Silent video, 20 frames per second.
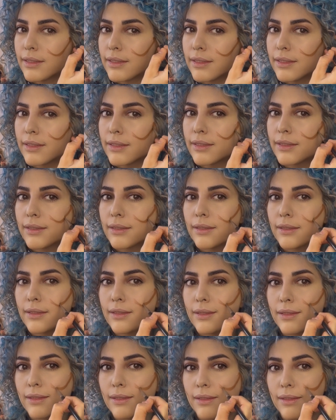Your
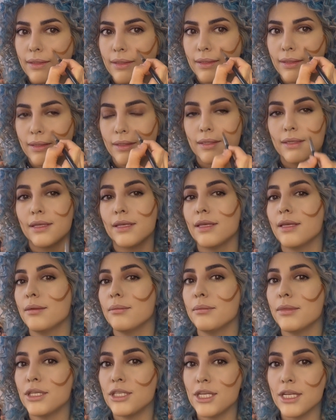contour should curve toward the
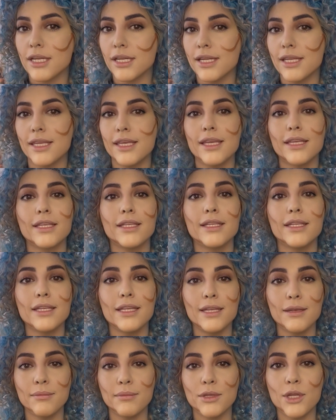nose in a
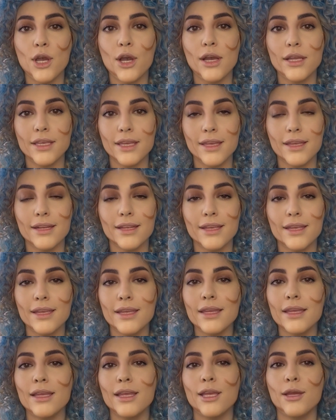semicircle shape to make the
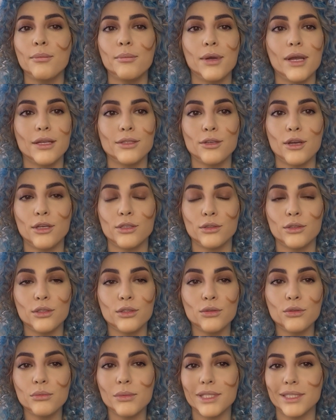face look fuller.
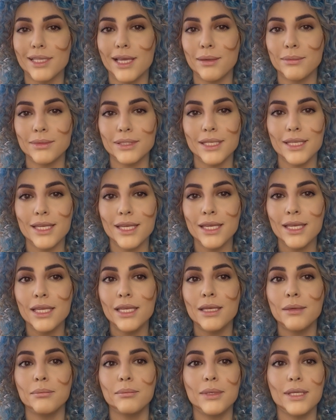Now I want to blend the
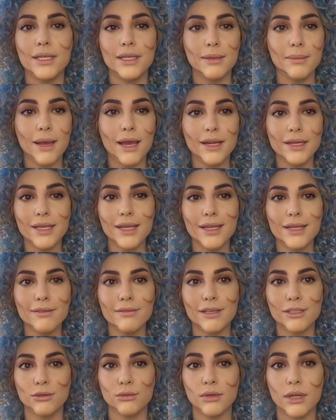contour so you can
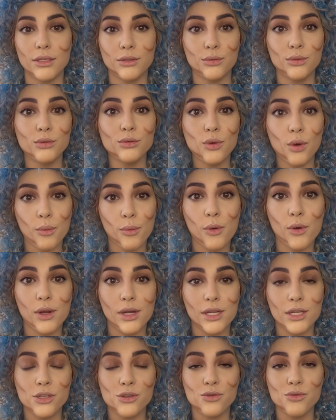see how each side of
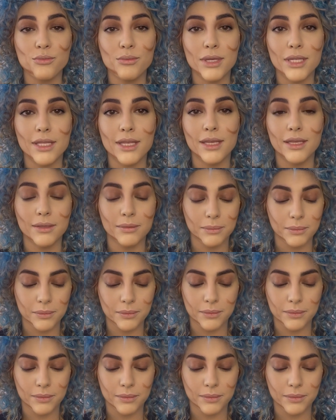the face turns out.